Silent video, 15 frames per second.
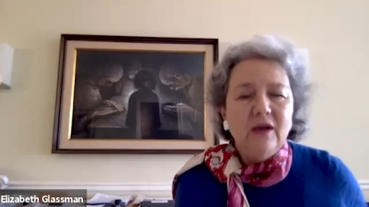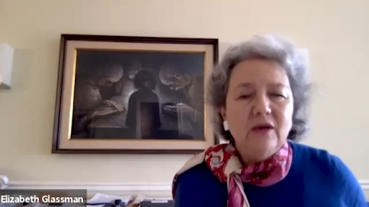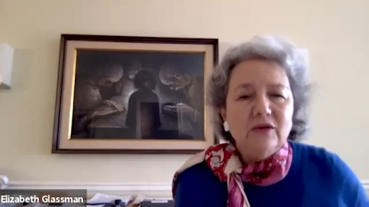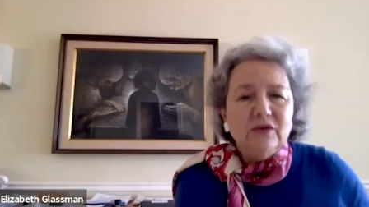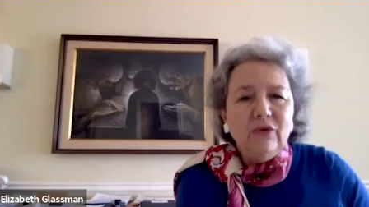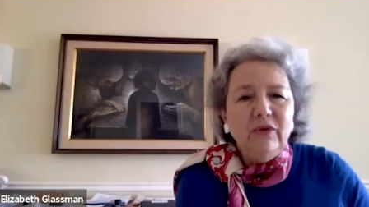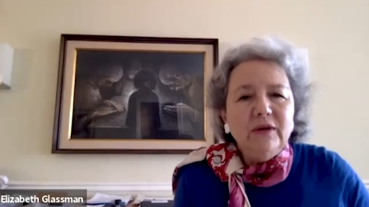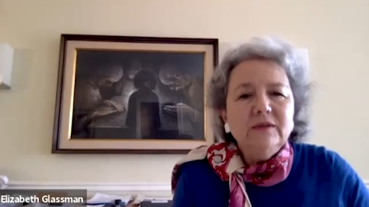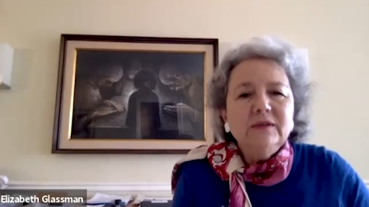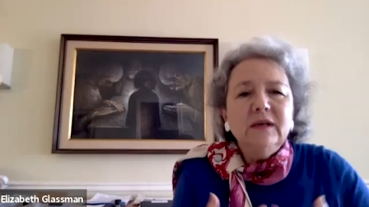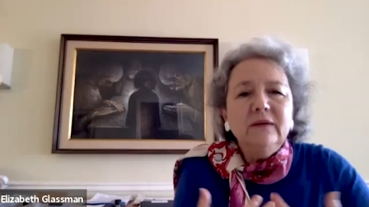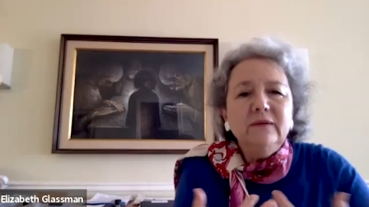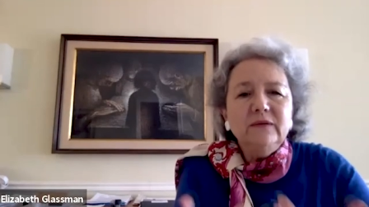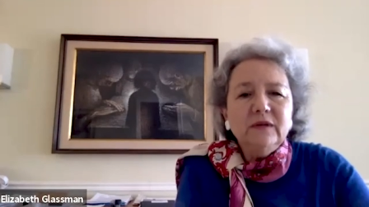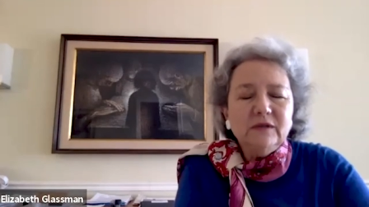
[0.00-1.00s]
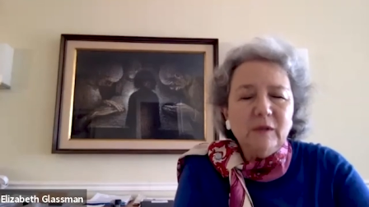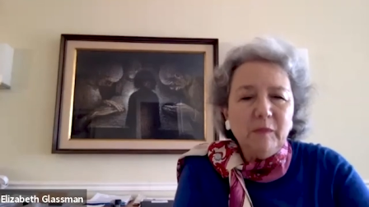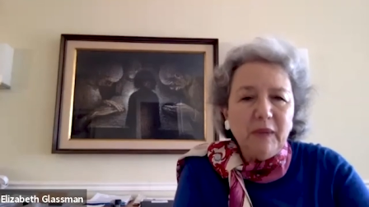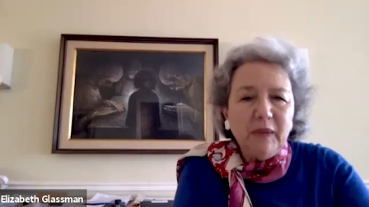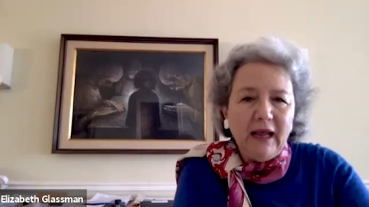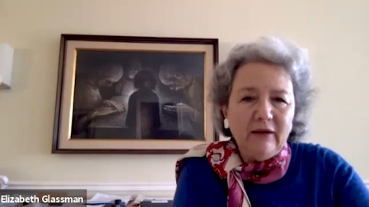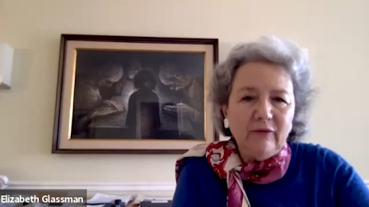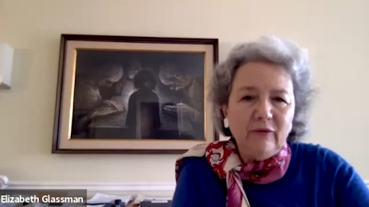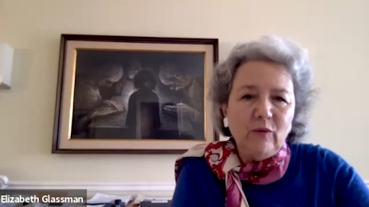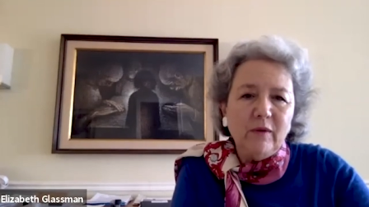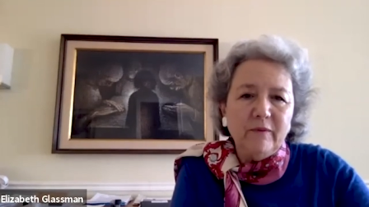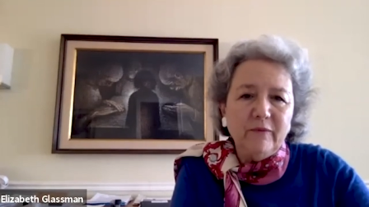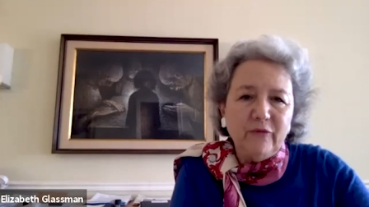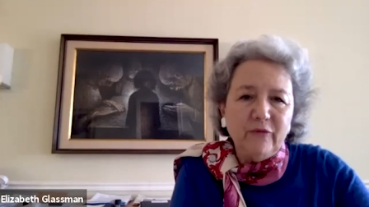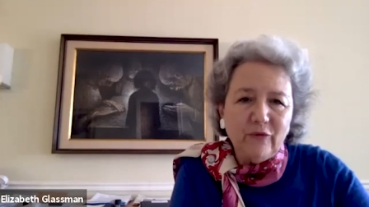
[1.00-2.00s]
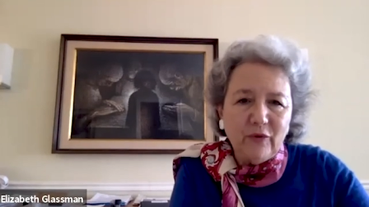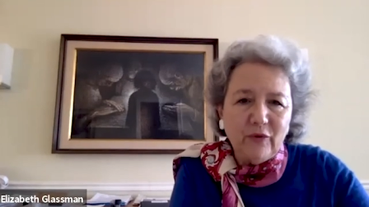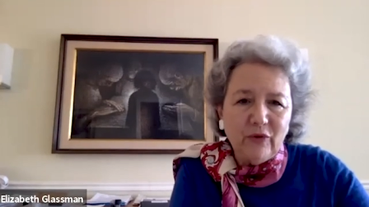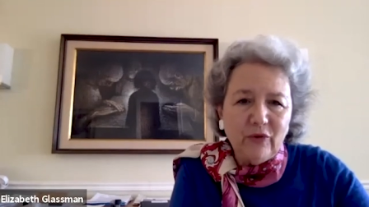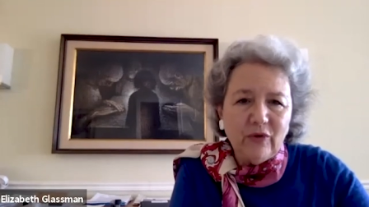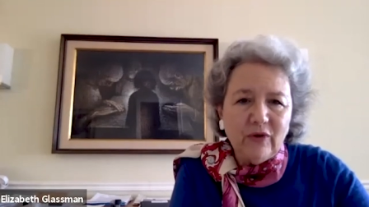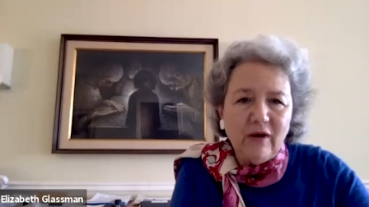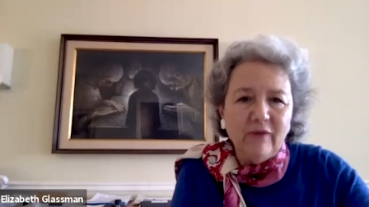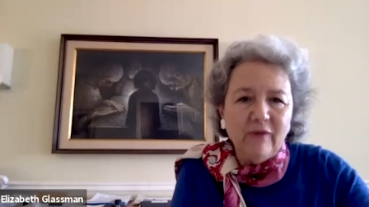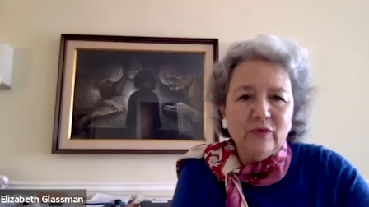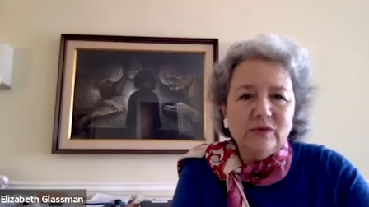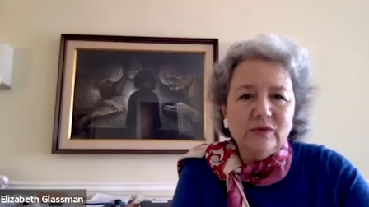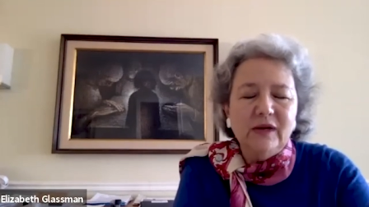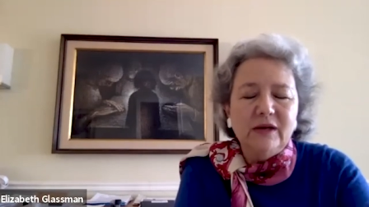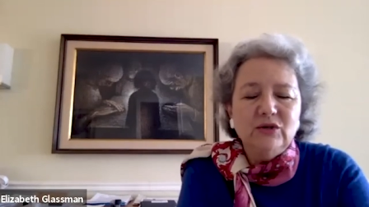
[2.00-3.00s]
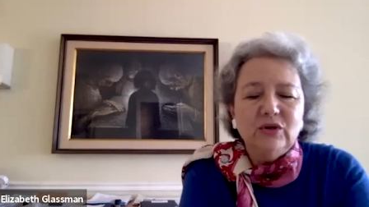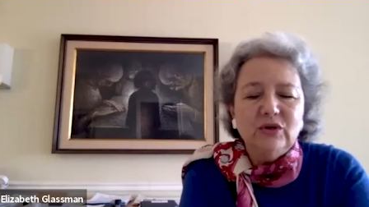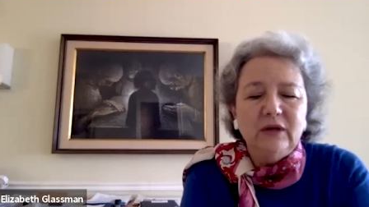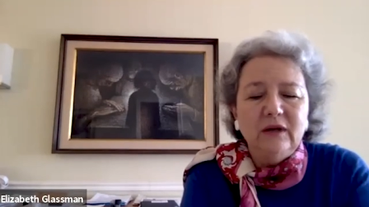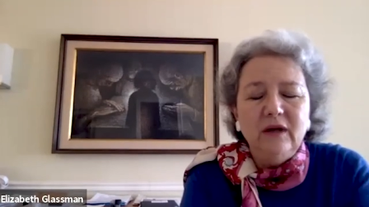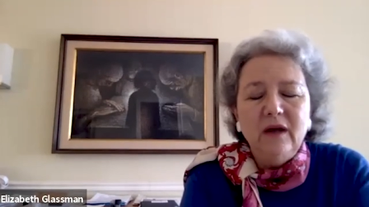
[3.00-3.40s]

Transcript: So this gives us a platform for further conversation.